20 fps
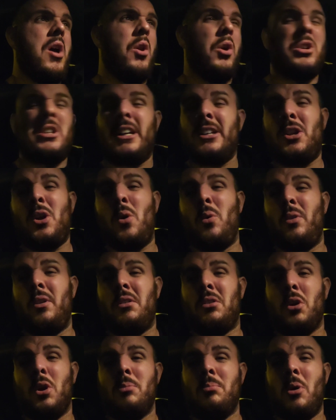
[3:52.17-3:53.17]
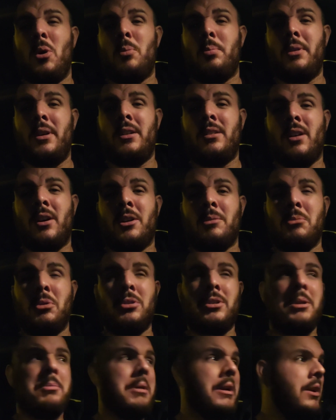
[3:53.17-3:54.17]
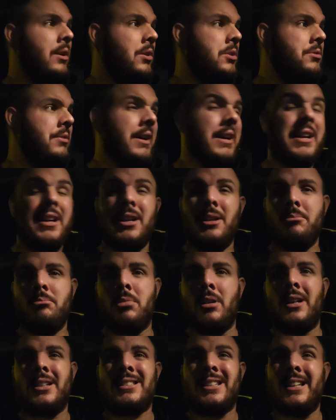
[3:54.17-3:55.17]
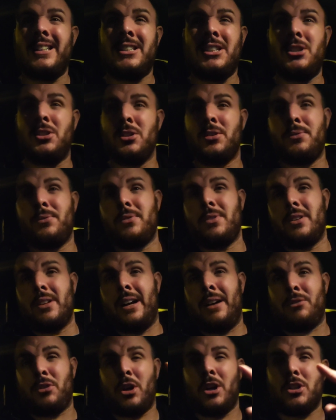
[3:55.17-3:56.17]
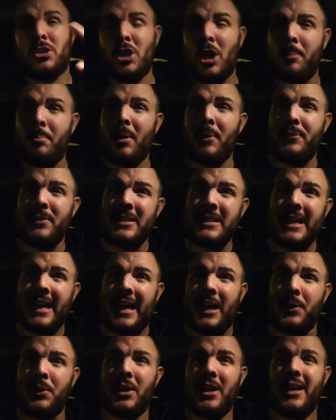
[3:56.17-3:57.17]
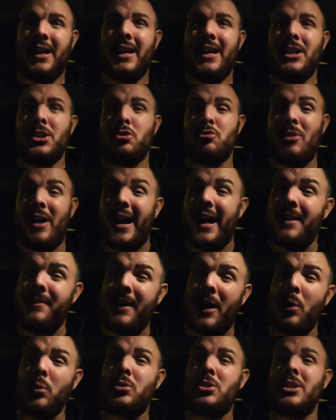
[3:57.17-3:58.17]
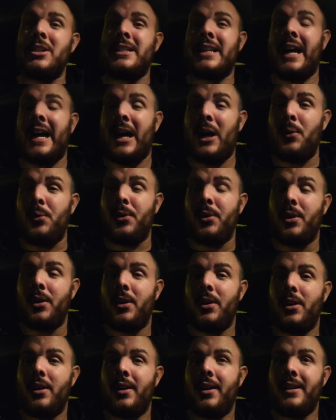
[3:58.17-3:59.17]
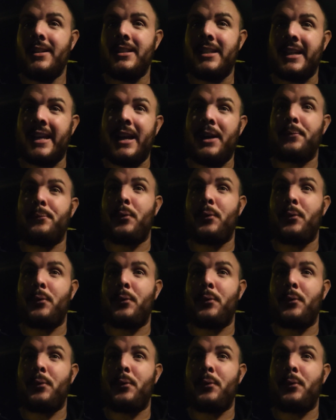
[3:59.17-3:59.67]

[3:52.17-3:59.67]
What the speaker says: Looks like the only club opening on a Monday by the looks of it. But it's literally just, I've got to drop off in town, drive out to town to get a